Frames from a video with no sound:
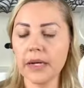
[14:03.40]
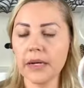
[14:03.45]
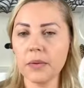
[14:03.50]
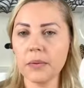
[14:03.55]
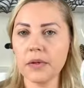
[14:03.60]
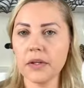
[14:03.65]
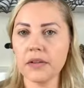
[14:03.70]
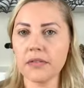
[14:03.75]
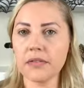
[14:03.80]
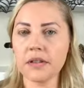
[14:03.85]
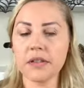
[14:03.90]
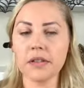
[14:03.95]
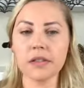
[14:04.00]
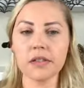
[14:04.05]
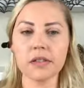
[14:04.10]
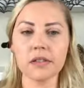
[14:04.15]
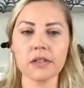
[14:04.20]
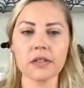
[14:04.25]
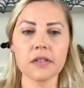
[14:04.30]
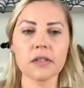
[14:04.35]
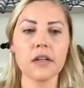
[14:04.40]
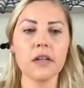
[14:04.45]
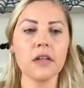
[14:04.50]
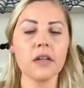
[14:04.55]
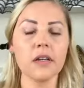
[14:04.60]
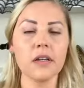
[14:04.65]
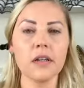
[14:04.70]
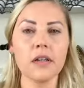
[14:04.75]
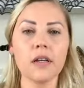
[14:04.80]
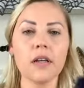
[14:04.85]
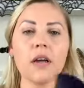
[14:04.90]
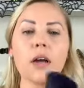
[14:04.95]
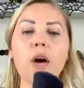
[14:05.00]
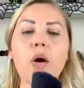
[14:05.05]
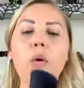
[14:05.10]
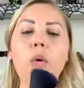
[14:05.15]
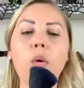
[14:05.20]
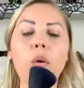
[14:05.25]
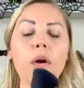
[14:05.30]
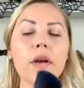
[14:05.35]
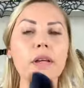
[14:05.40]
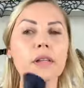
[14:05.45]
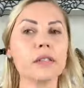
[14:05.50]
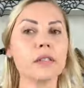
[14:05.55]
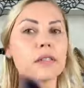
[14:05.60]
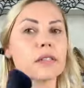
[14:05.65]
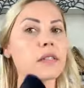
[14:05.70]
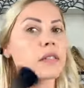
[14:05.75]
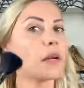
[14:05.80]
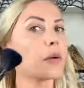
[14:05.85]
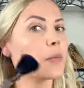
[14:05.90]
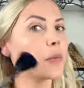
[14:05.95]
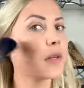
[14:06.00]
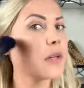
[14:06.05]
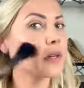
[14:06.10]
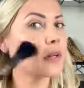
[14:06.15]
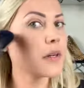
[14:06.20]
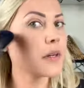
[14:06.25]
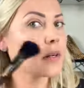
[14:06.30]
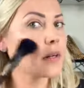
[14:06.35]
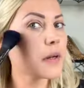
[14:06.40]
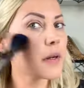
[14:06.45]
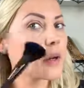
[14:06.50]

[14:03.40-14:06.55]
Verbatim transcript: but I figured since it's this time of year,